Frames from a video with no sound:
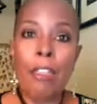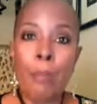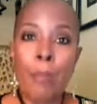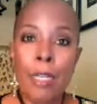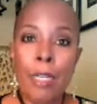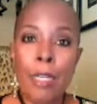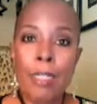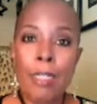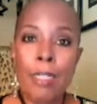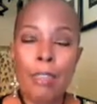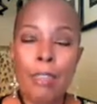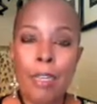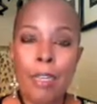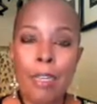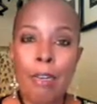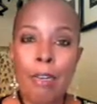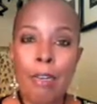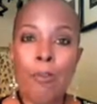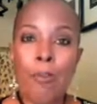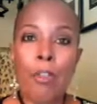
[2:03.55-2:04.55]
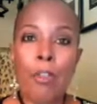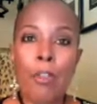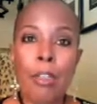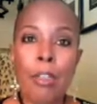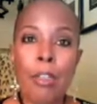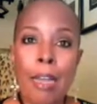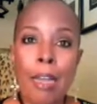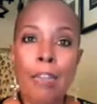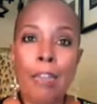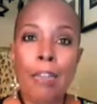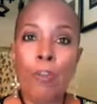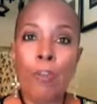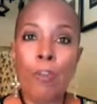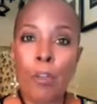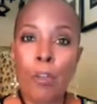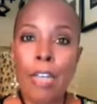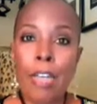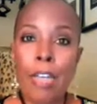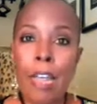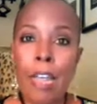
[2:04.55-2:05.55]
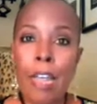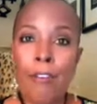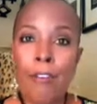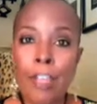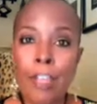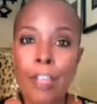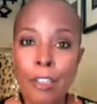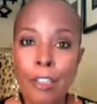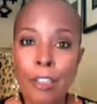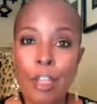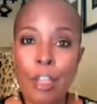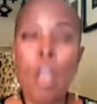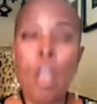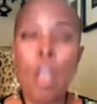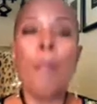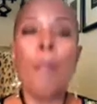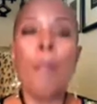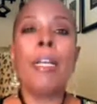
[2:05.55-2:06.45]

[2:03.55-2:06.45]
has been extended for the last 4.5 years,